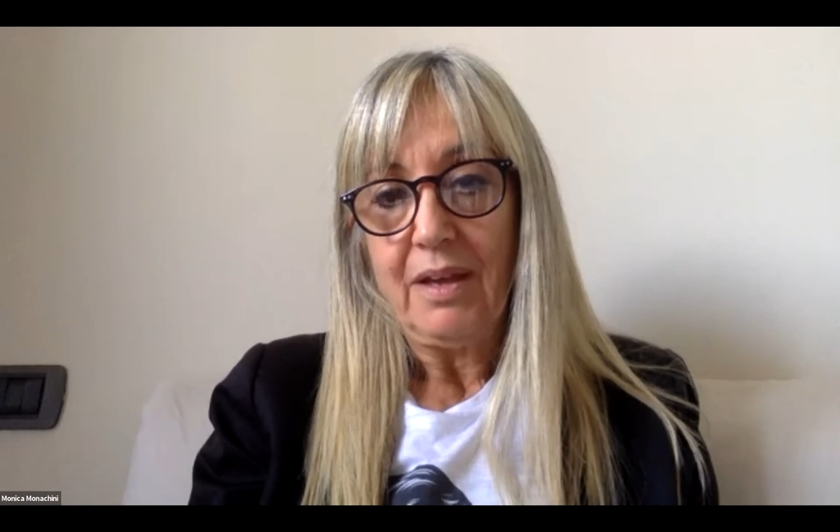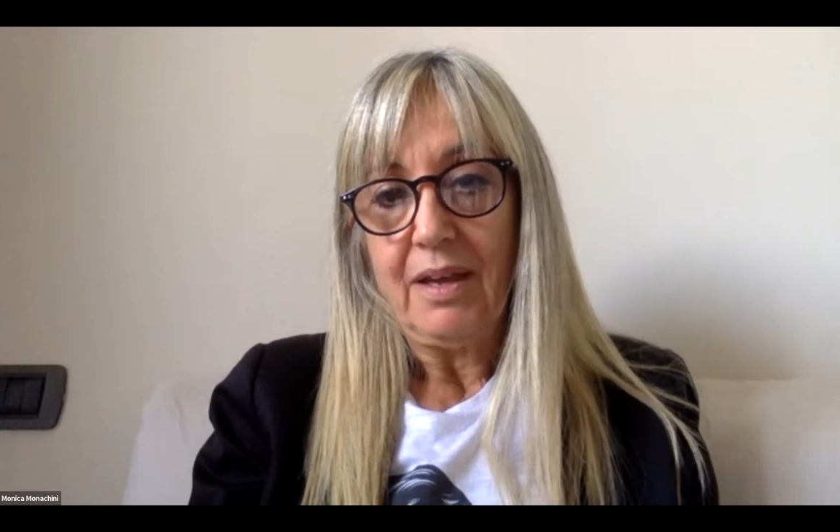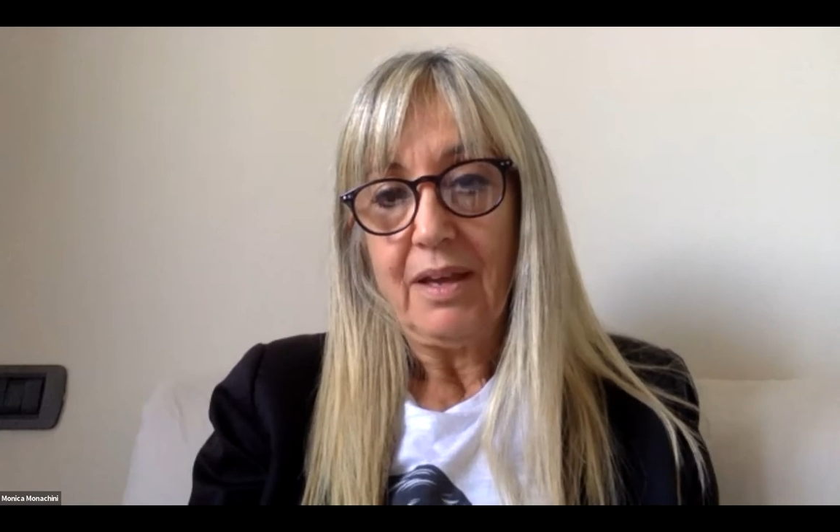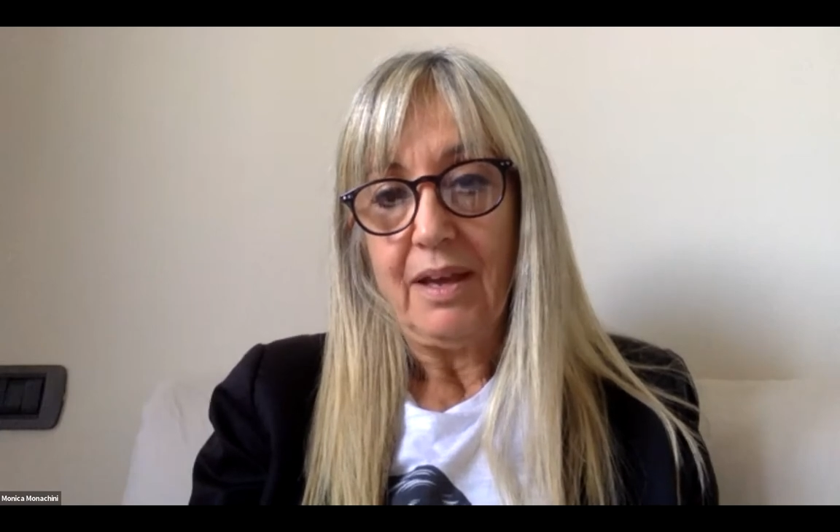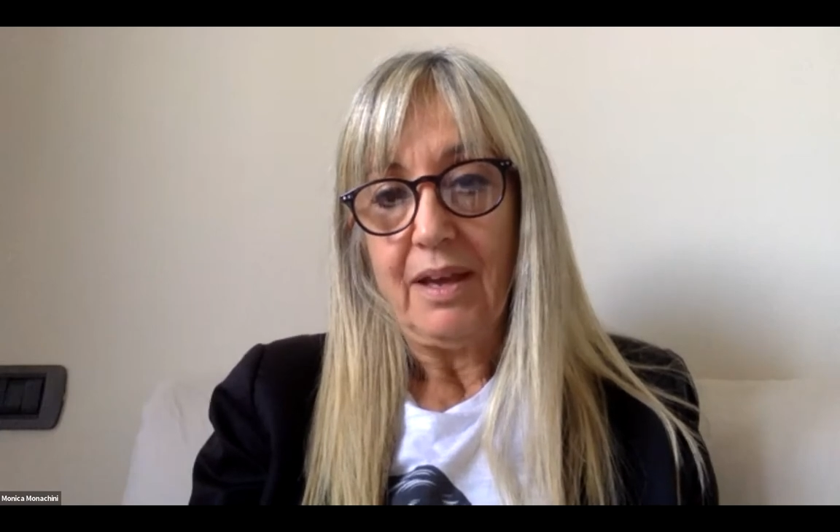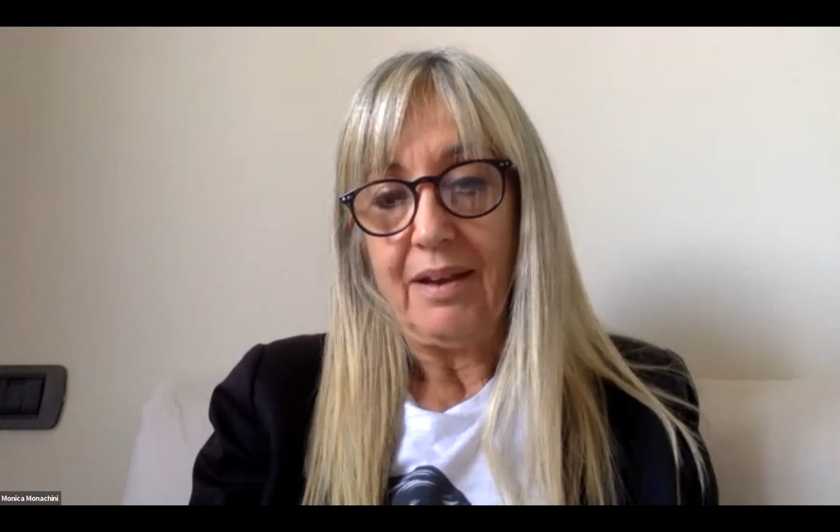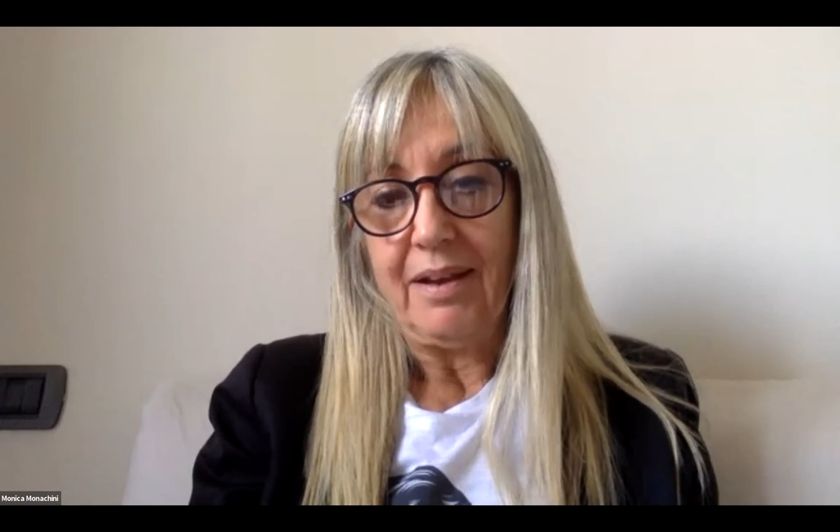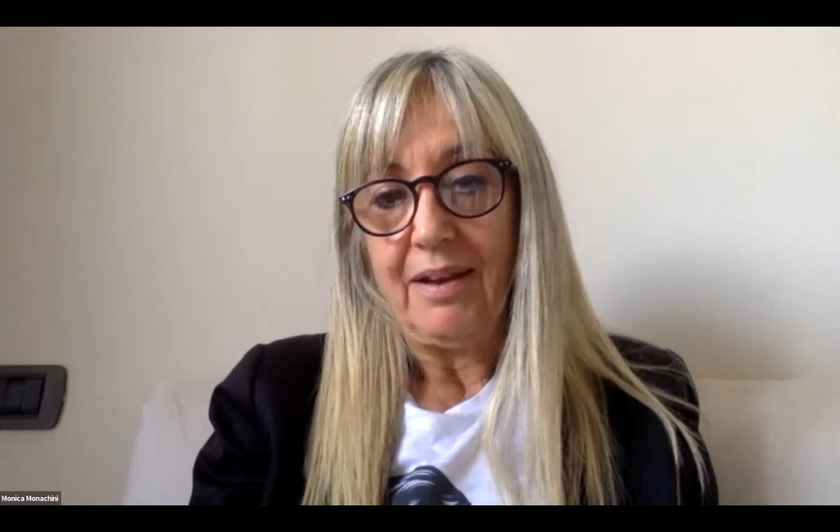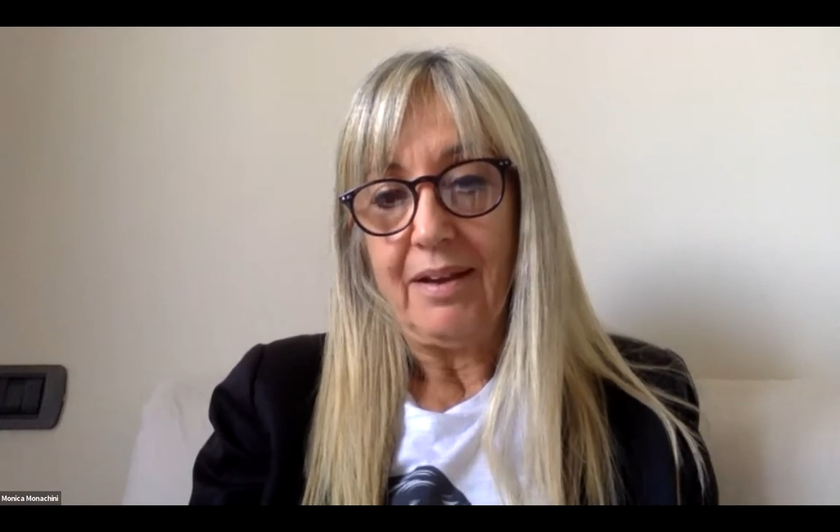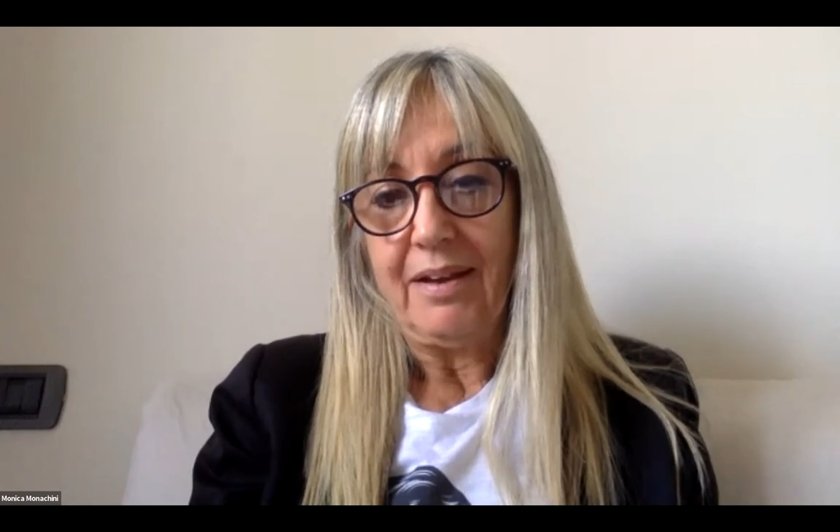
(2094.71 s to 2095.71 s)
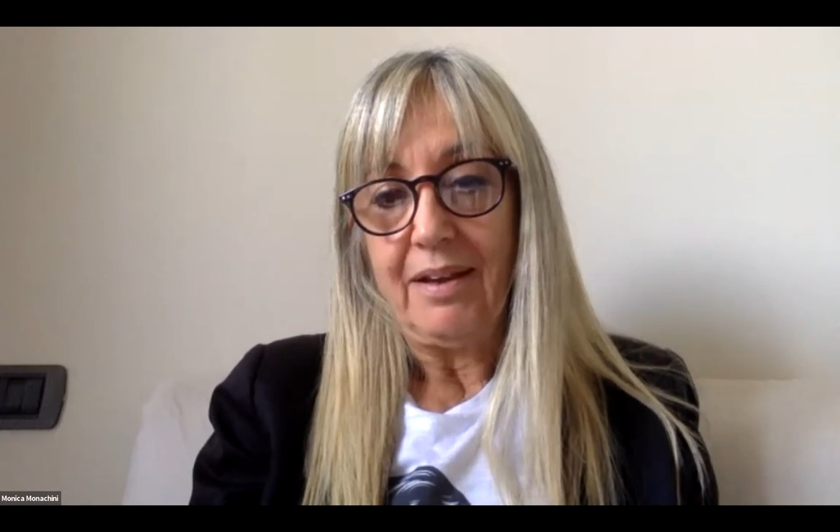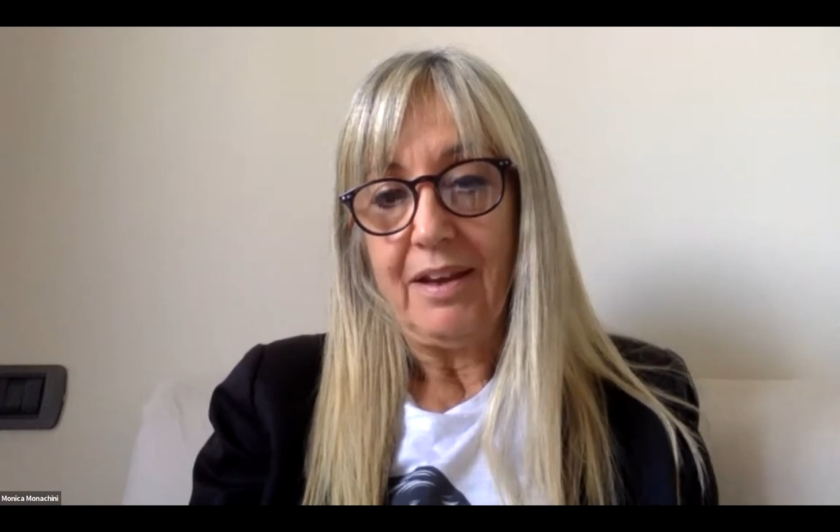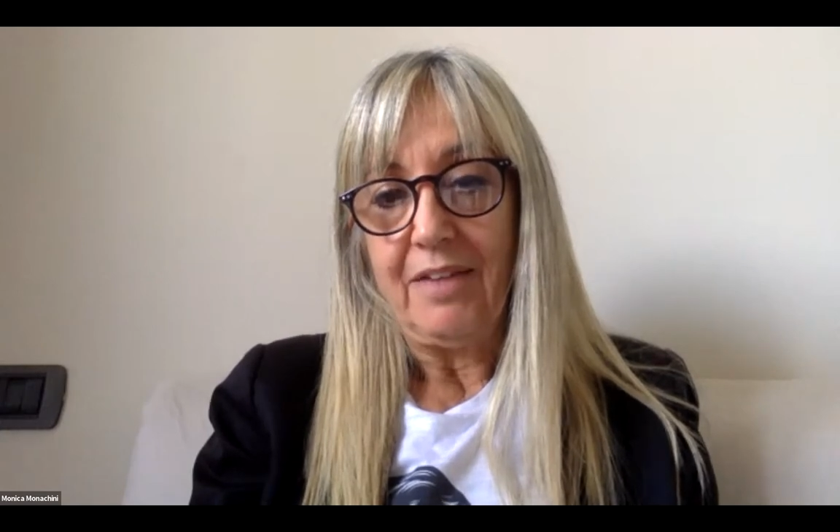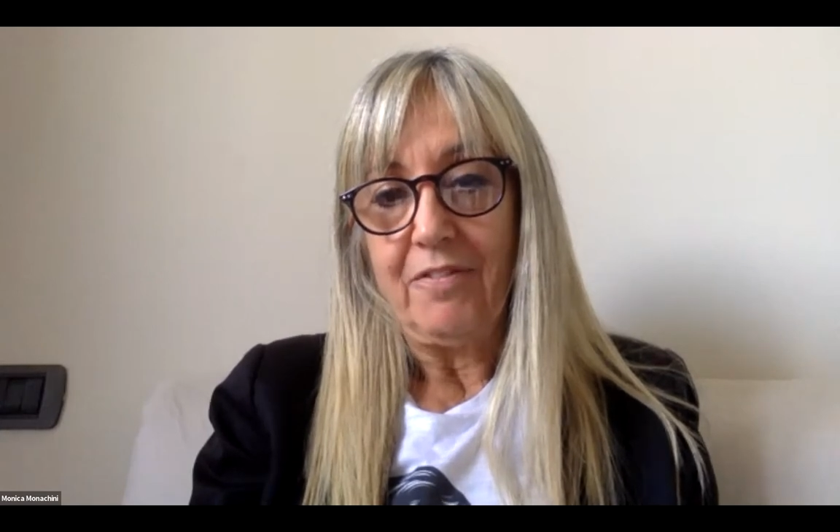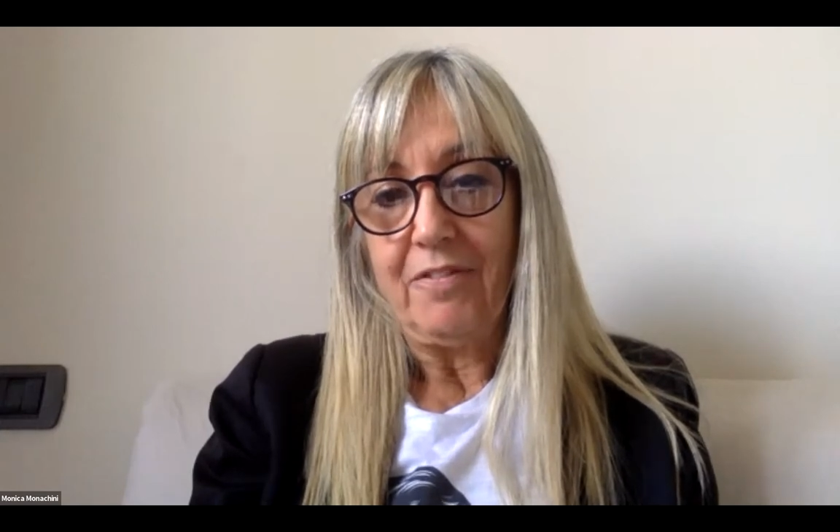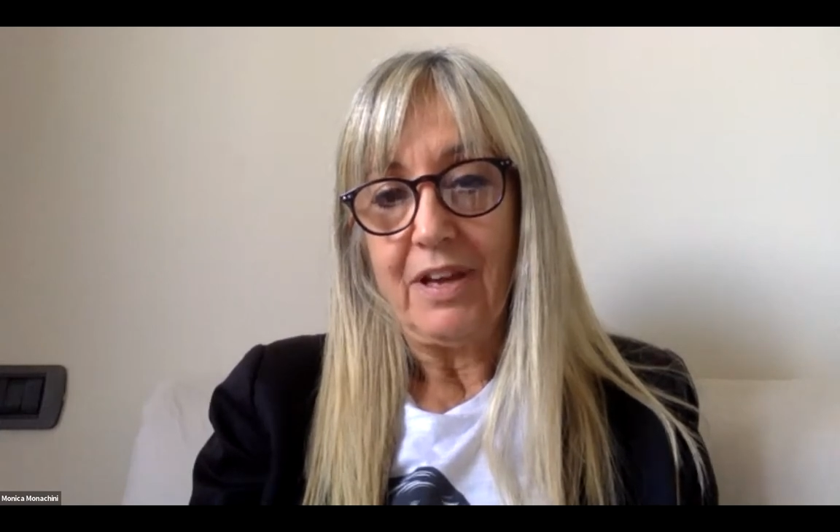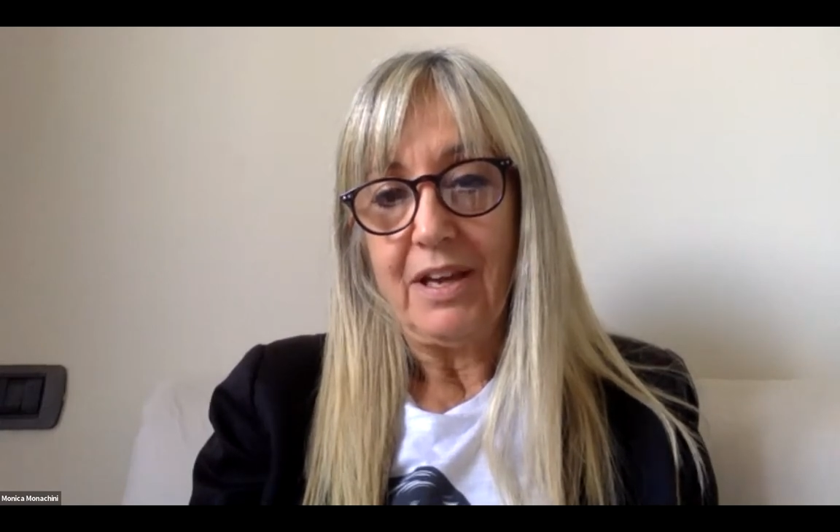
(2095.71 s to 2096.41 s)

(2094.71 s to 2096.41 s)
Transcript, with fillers: can give